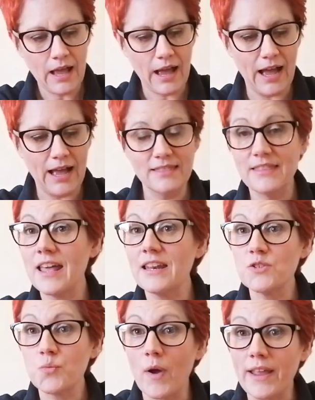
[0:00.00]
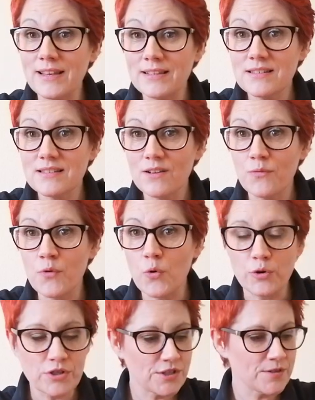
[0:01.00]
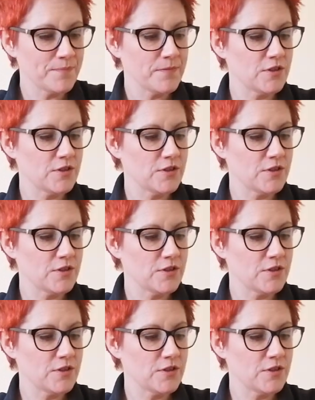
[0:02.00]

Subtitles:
and then his wings, of course.